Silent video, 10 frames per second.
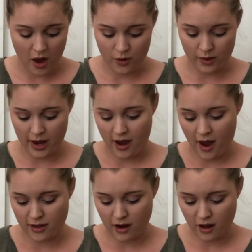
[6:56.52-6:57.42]
Okay,
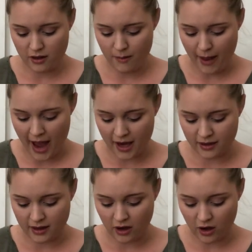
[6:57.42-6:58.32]
and then on the
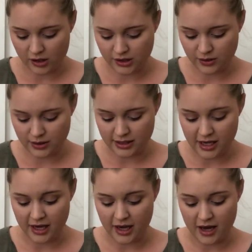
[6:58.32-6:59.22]
back, they also
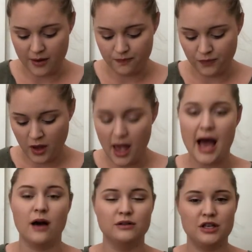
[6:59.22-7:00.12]
say
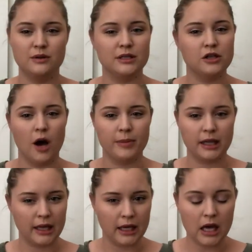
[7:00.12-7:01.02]
how to use it
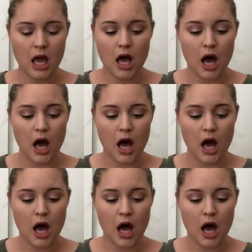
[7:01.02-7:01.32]
topically.